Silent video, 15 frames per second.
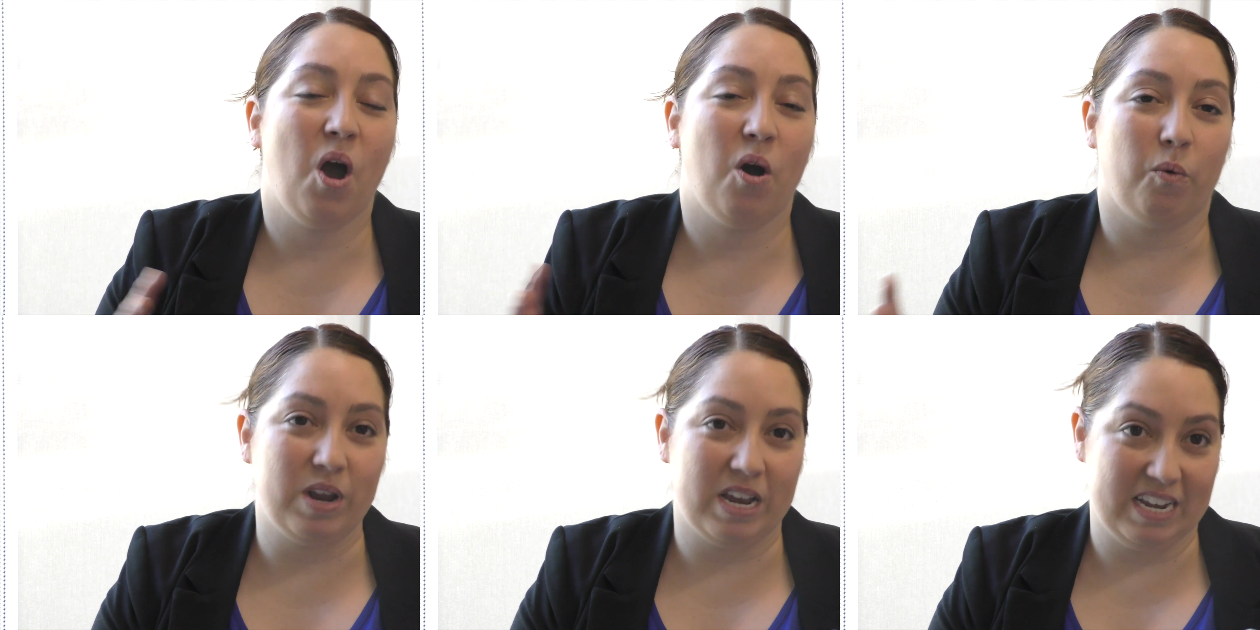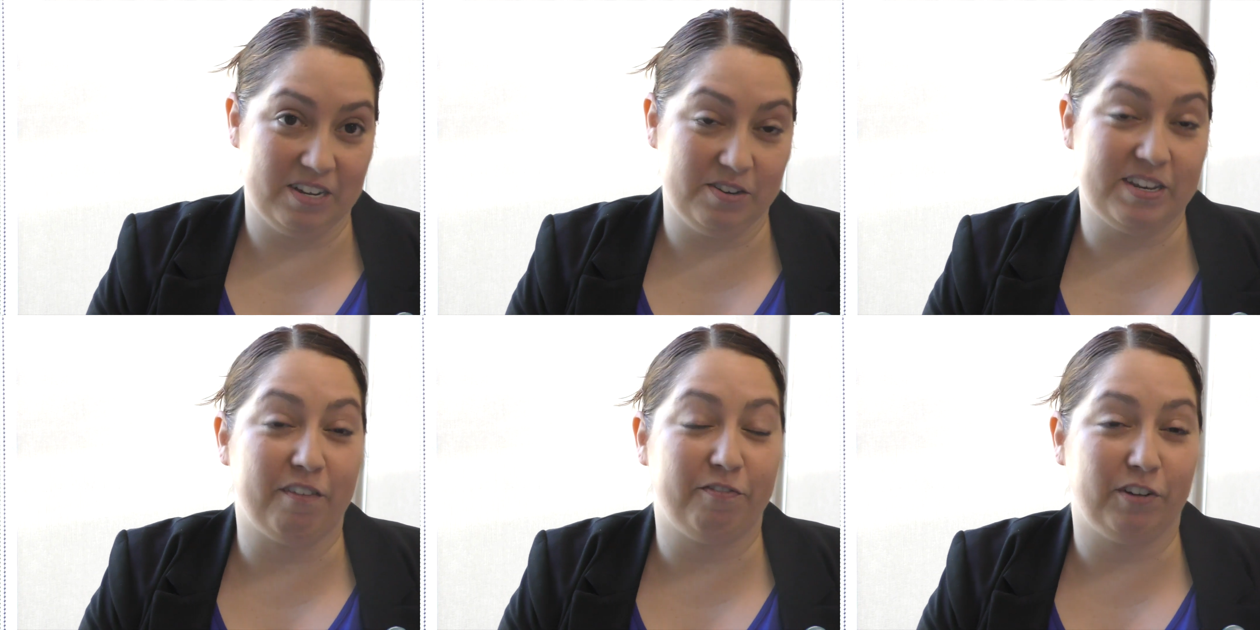We
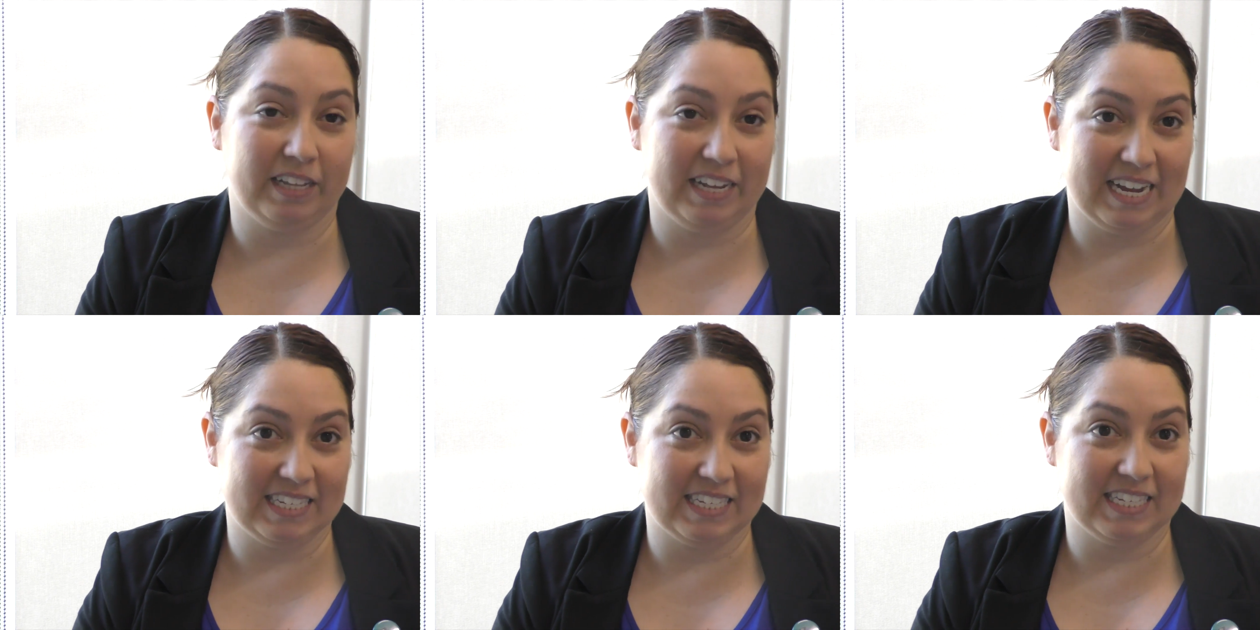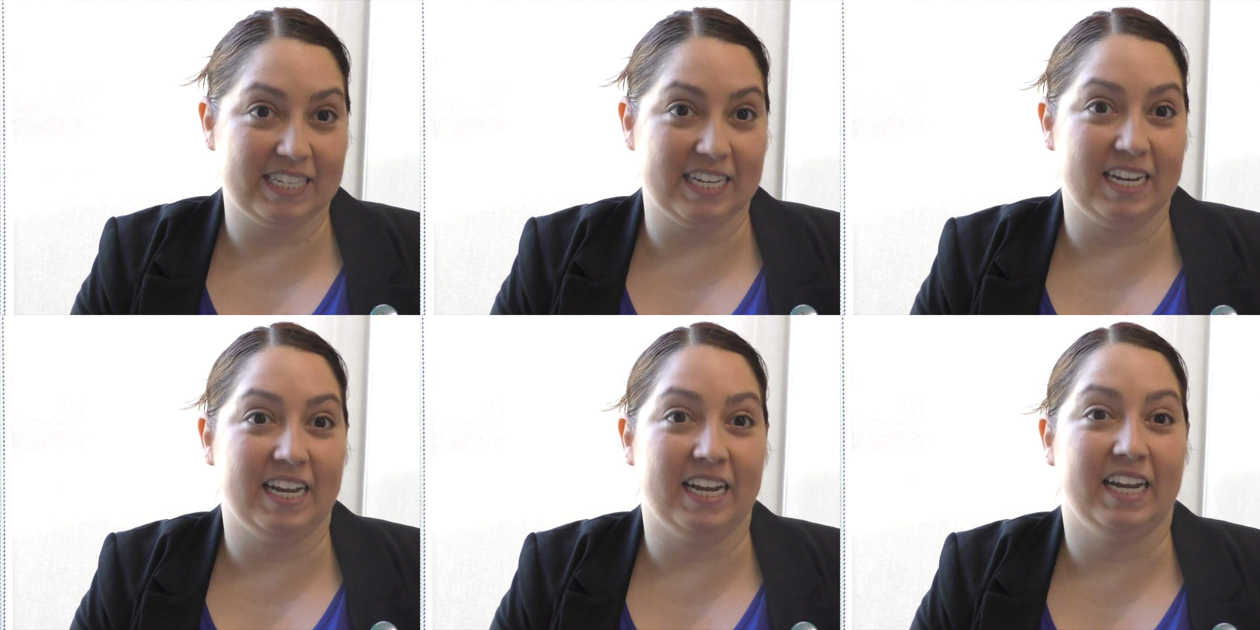definitely, as a
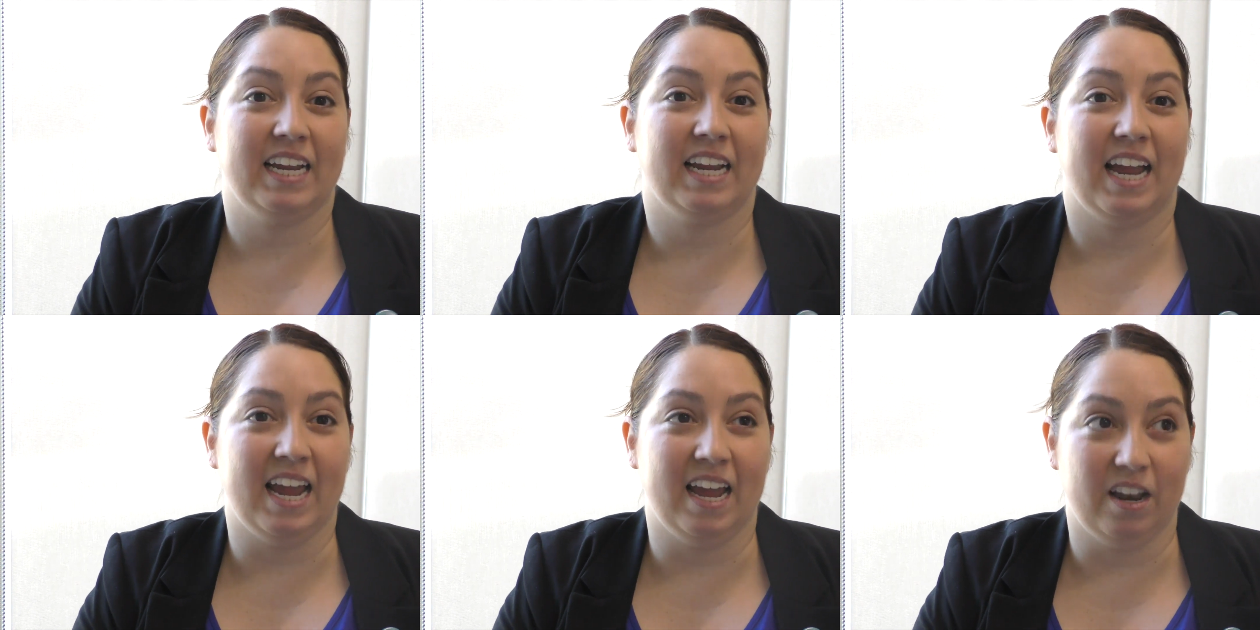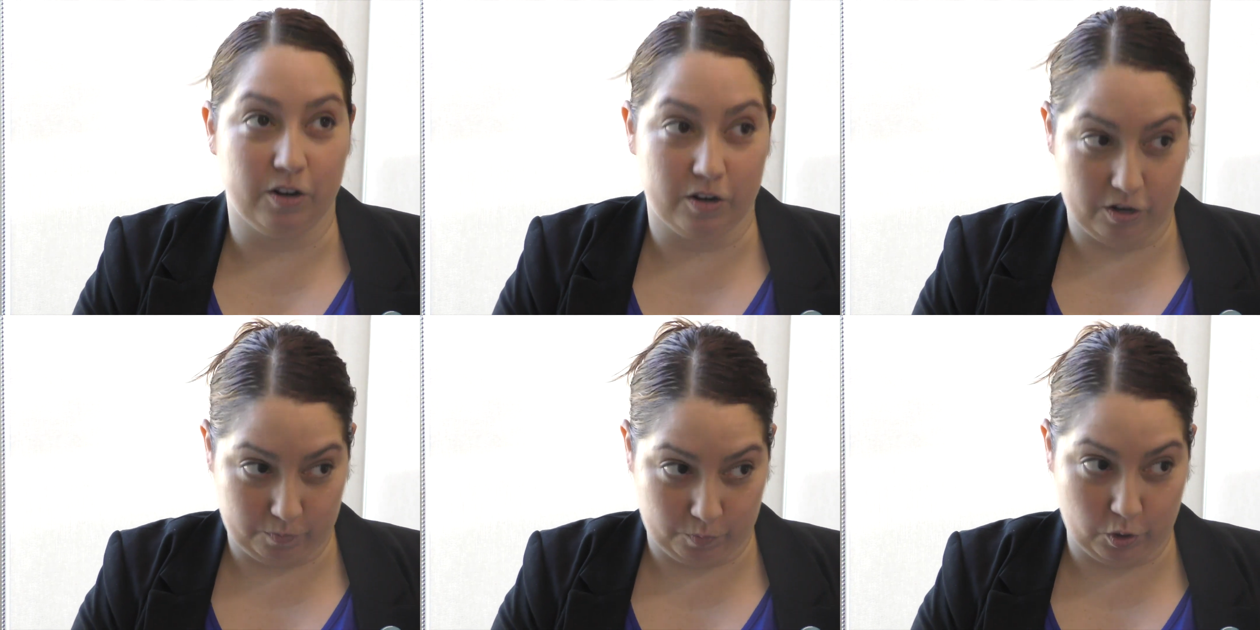city
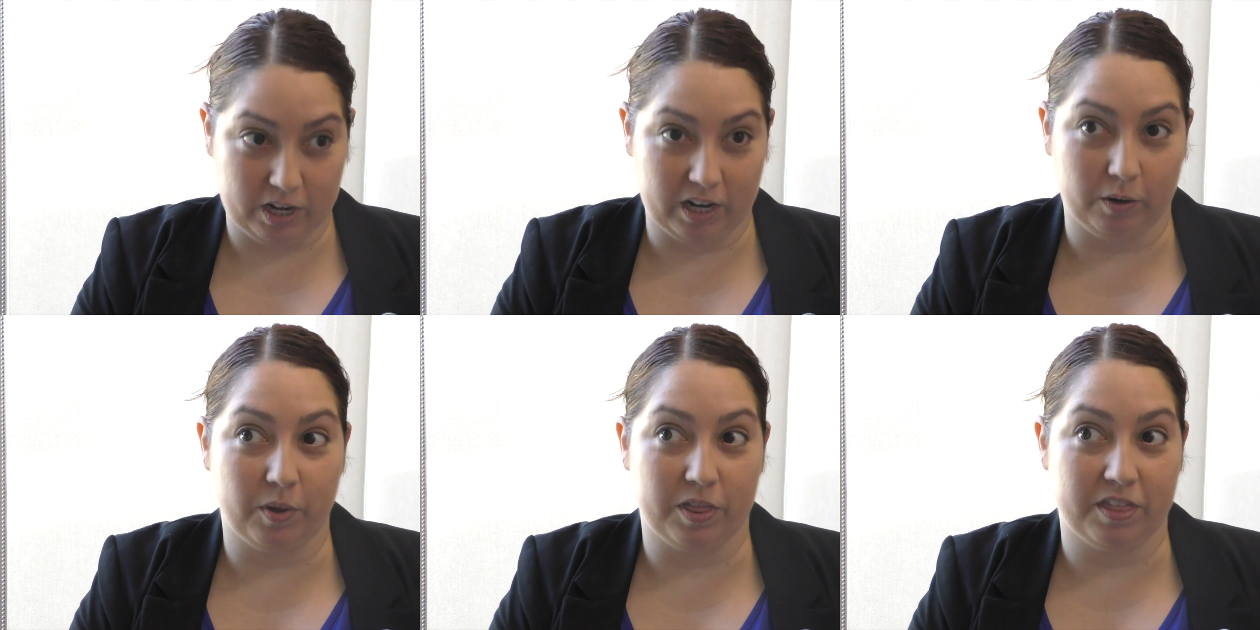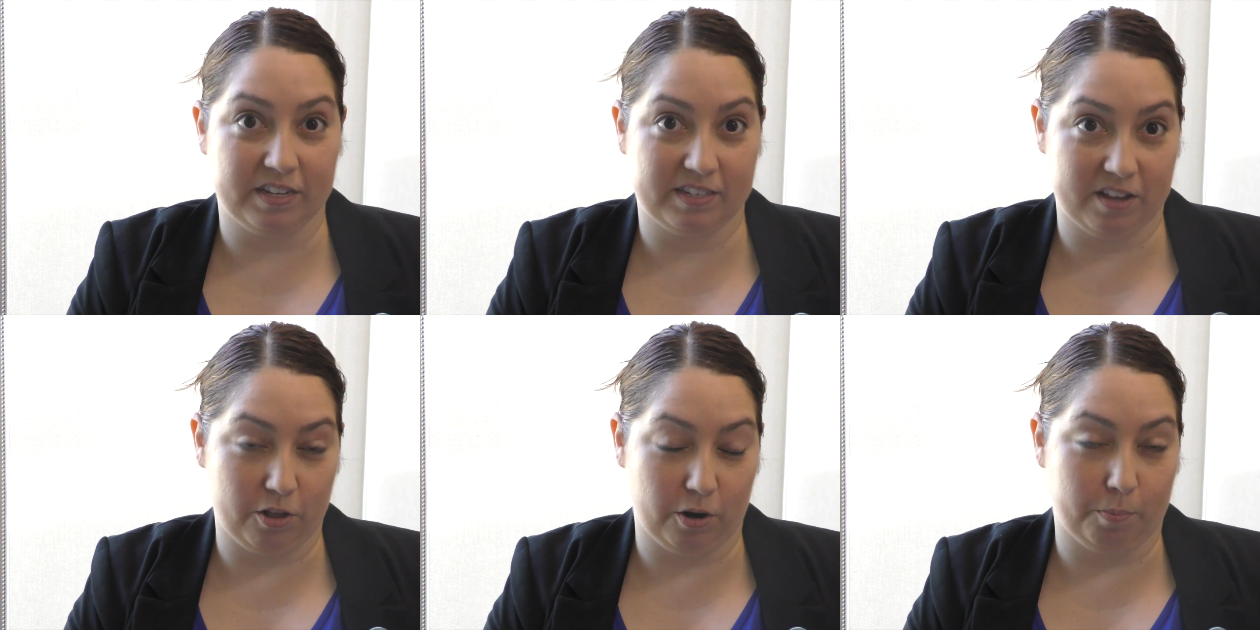and working with
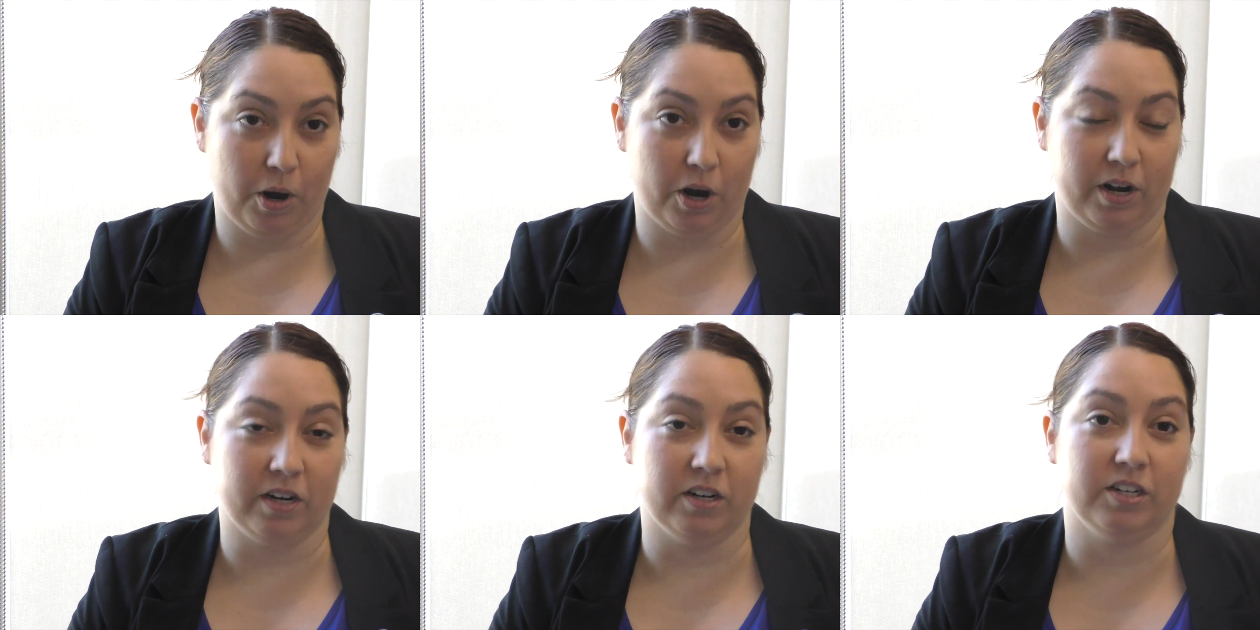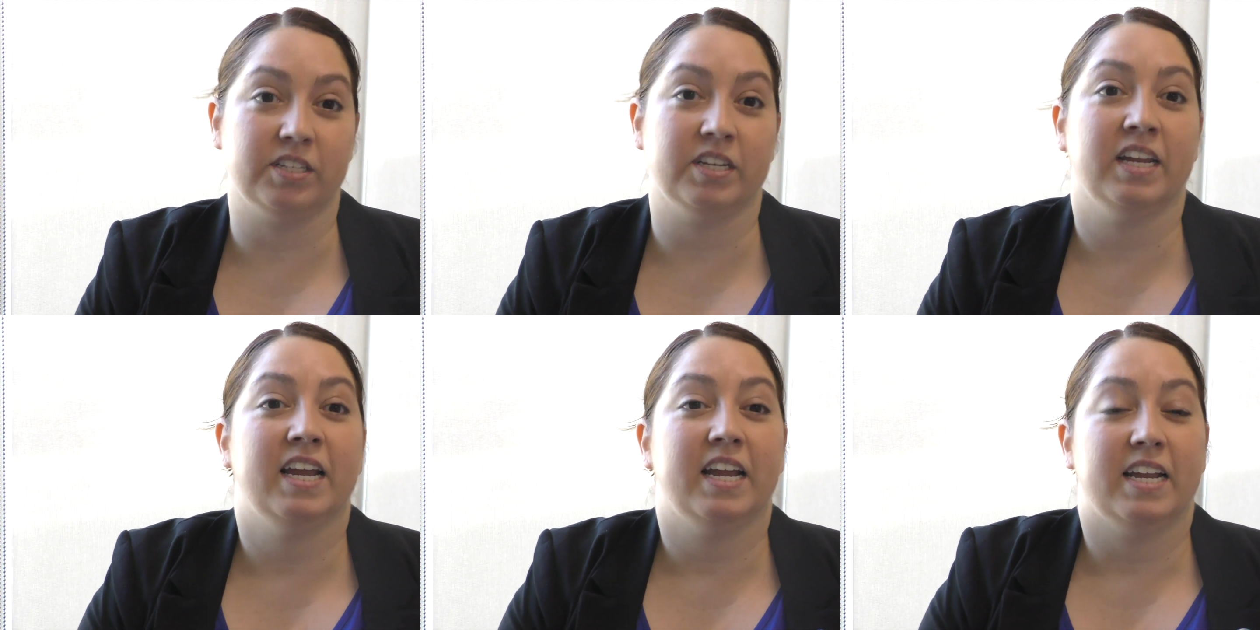these other partners,